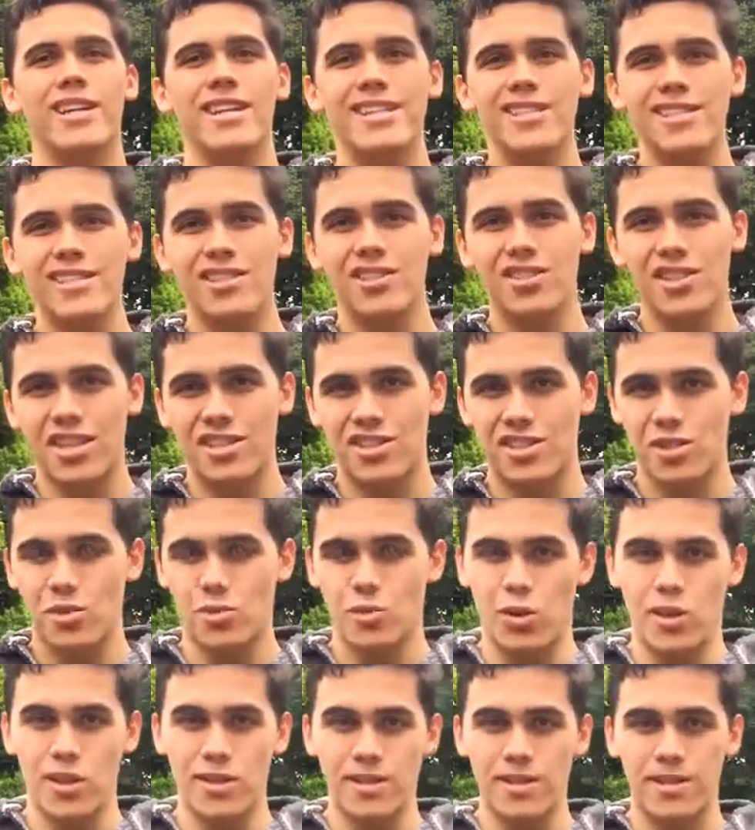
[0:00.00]
his suggestion
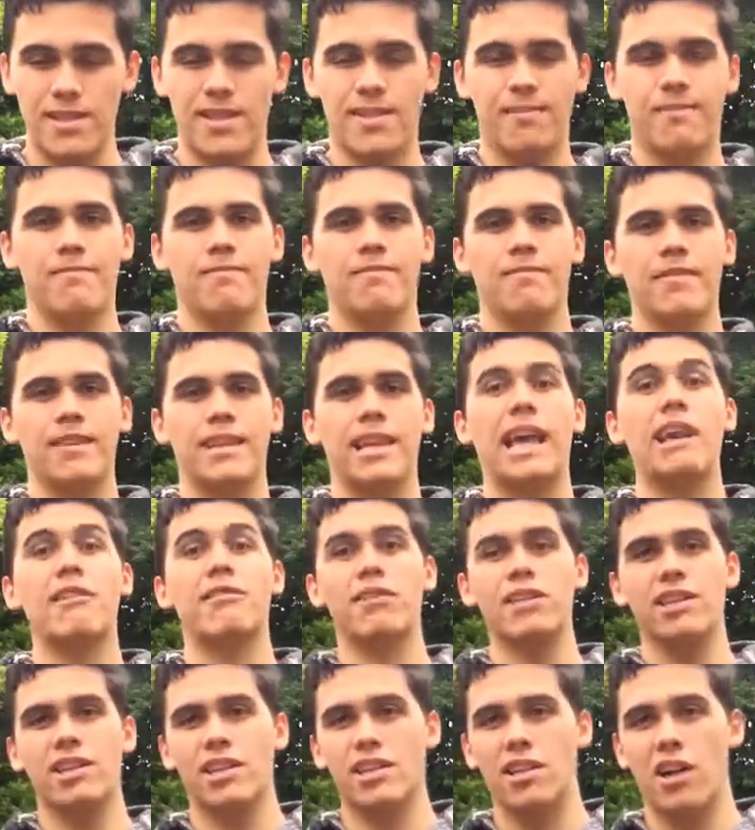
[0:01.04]
was, get
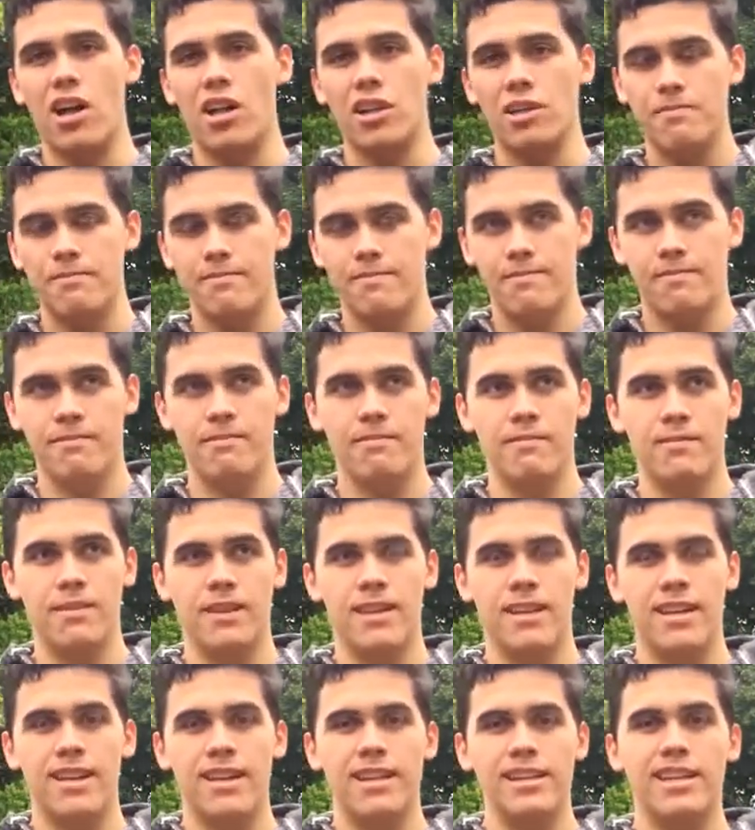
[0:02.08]
rid of the column.
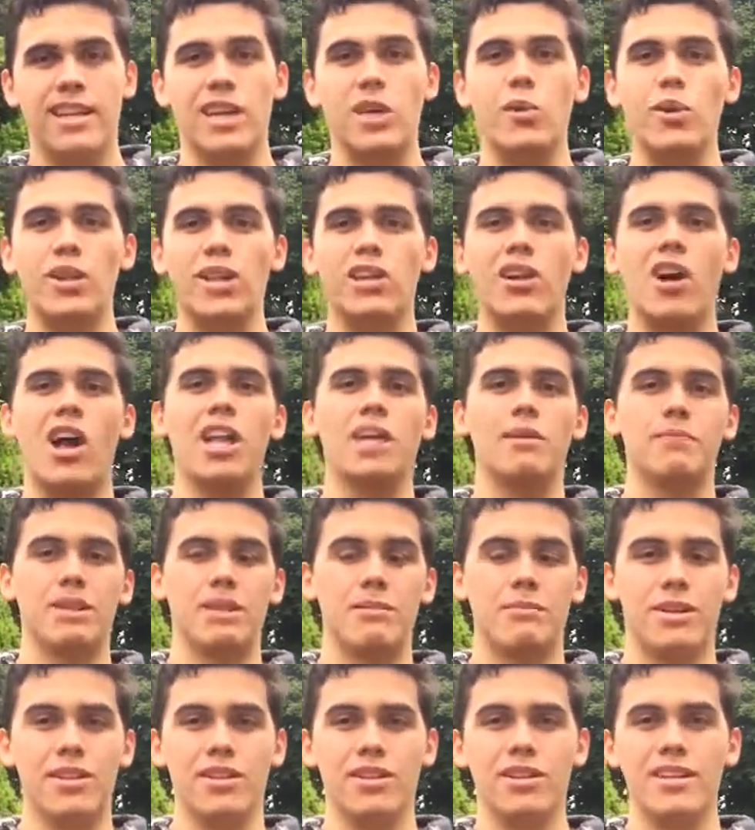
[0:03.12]
Take away the column in the
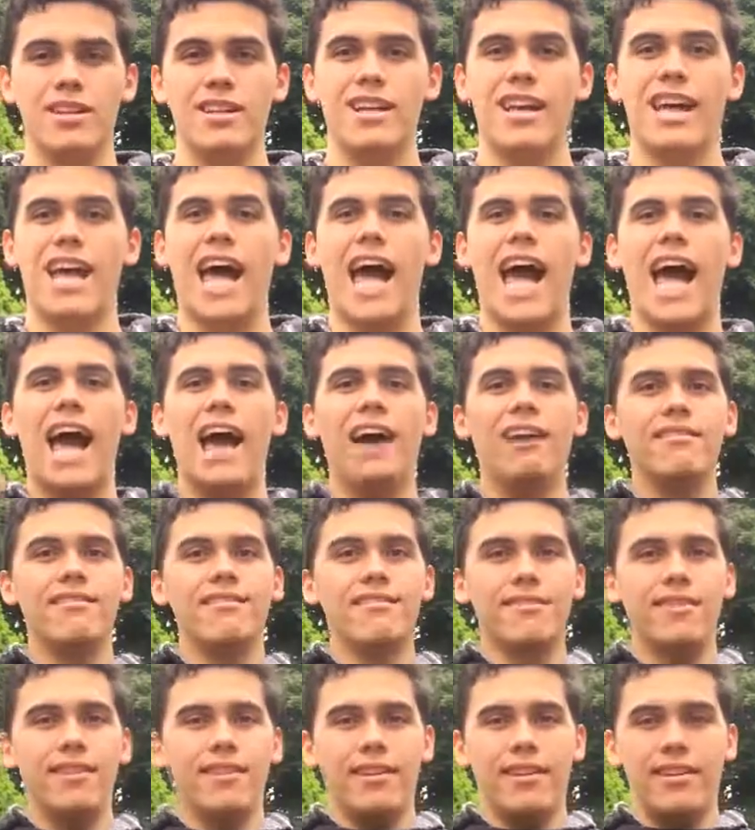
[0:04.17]
middle,
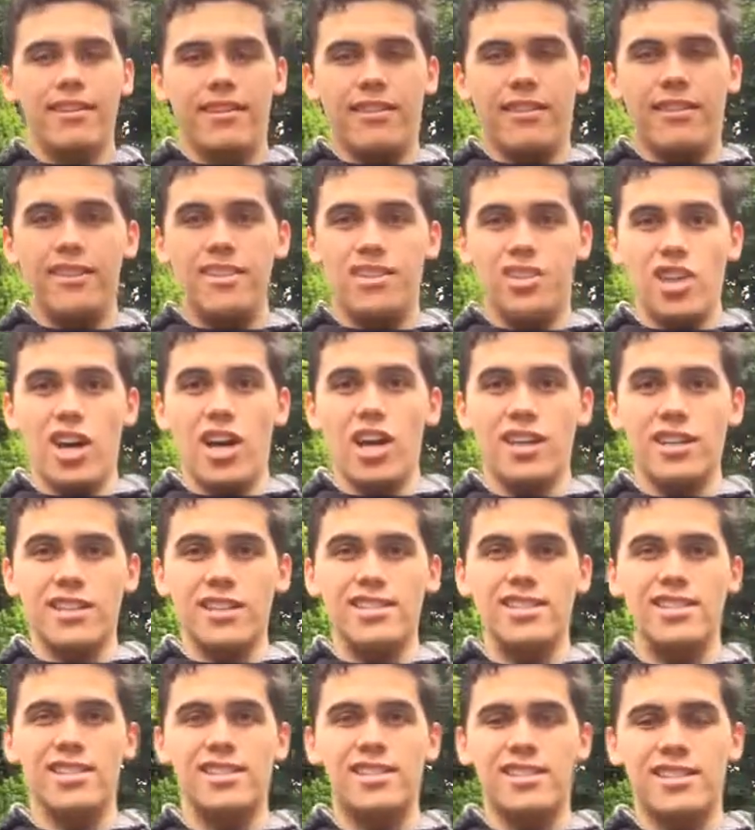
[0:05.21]
have the
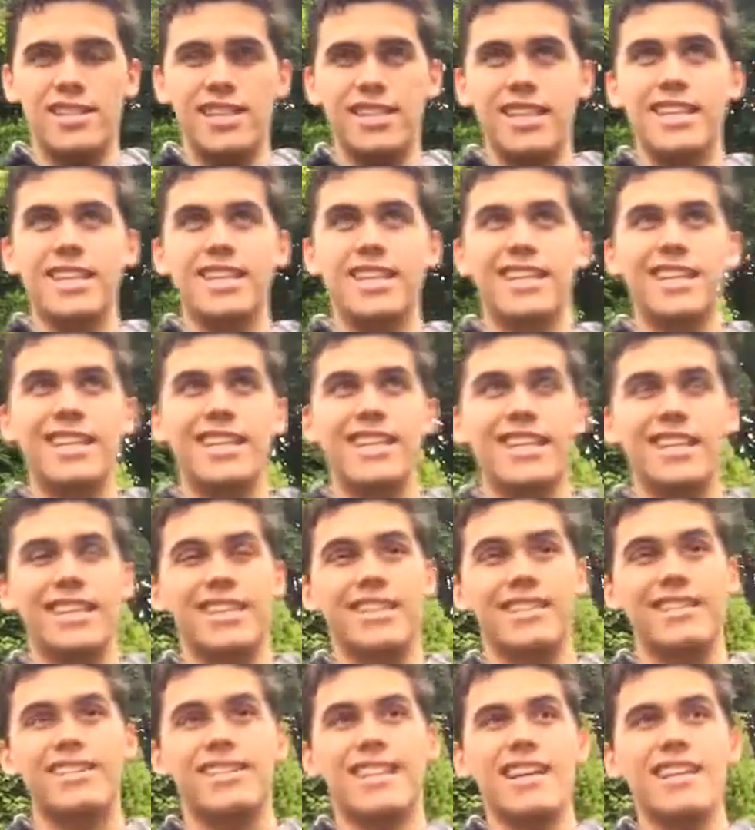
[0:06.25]
jugs sitting in
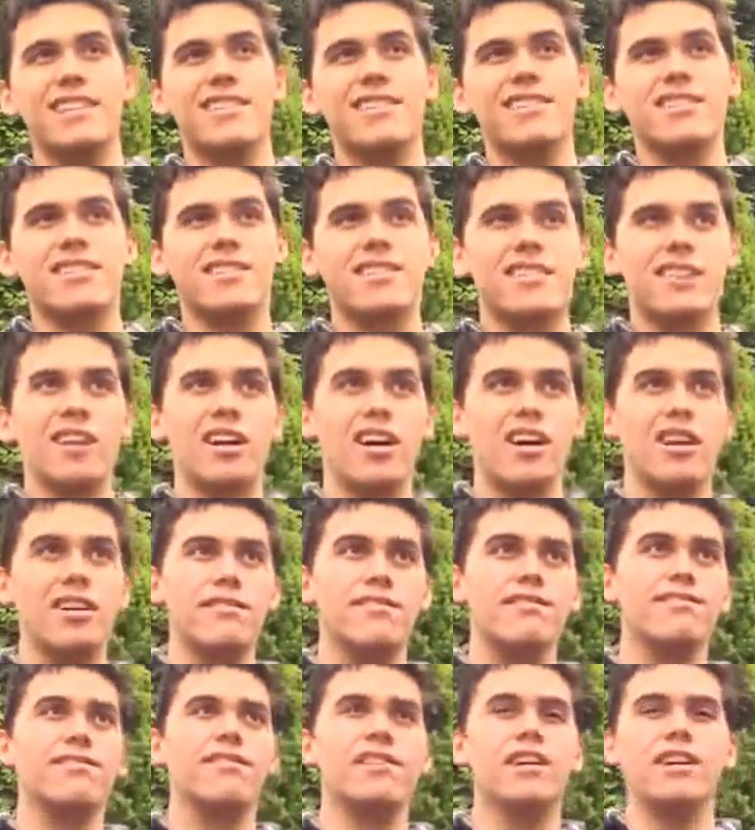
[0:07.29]
the center of
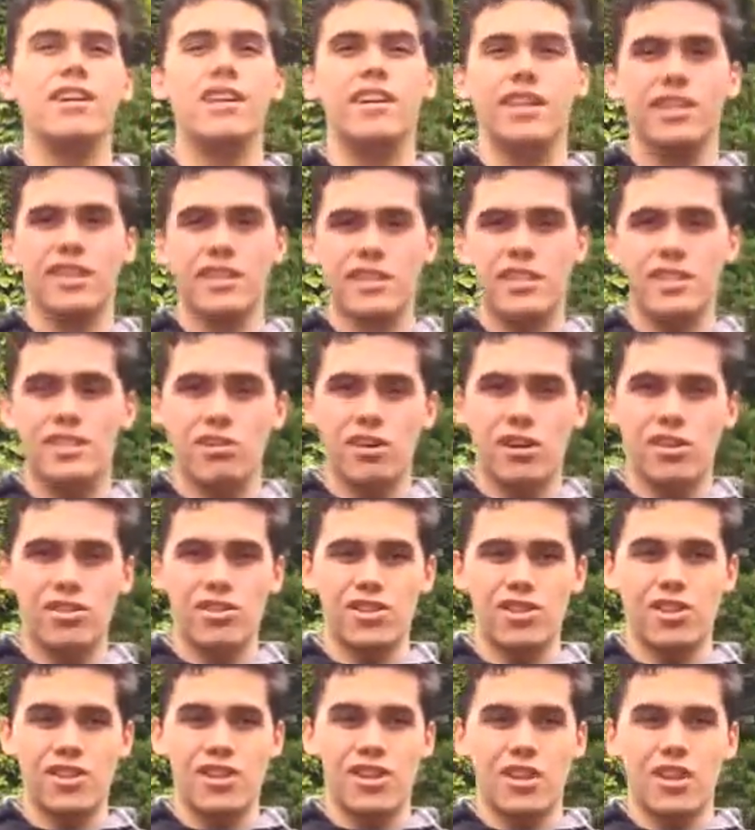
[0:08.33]
your
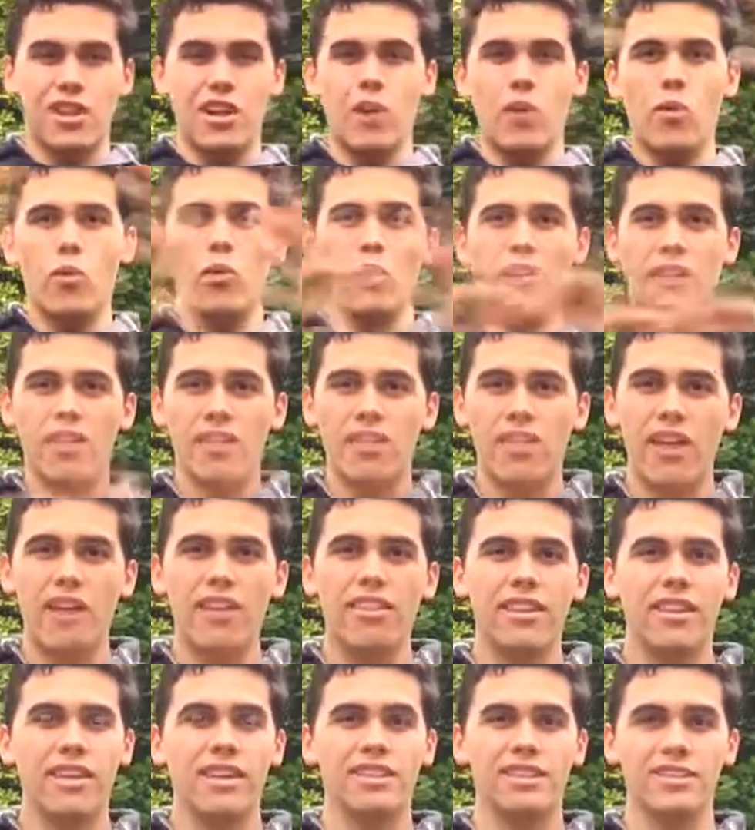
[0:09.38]
structure with
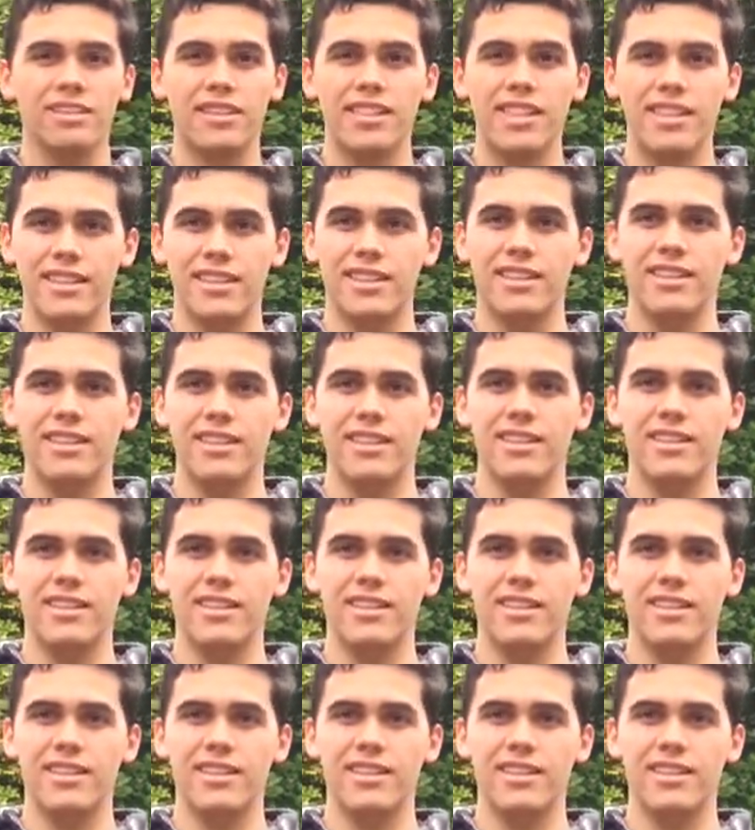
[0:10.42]
nothing underneath it,